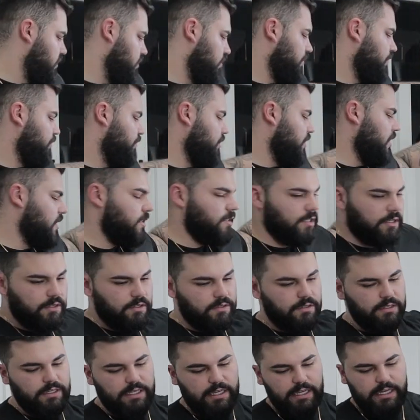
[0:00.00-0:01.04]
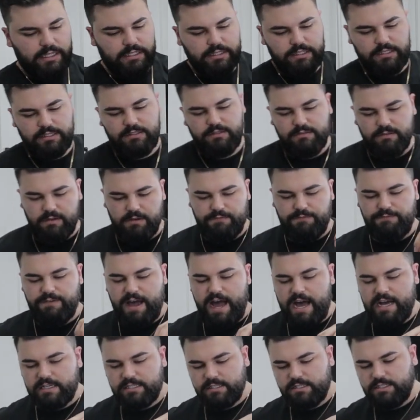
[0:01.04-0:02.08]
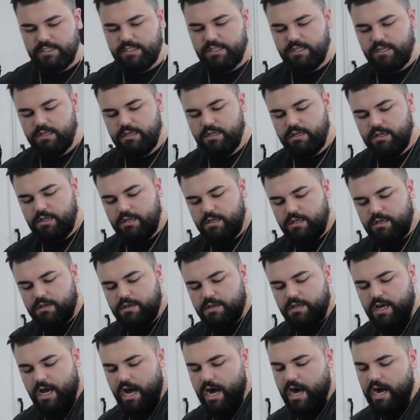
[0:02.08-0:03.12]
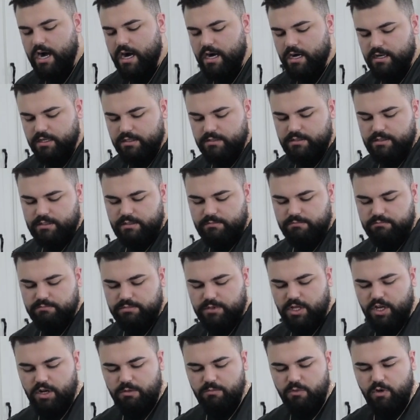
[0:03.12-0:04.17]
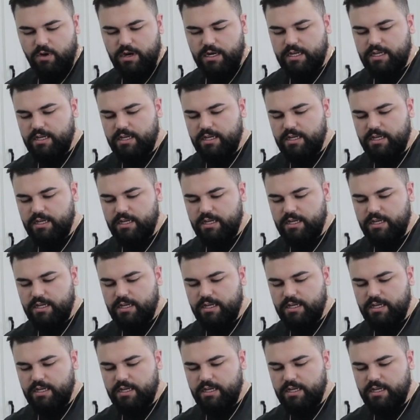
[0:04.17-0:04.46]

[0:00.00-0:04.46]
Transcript: soffritto. It's faster, it's a little more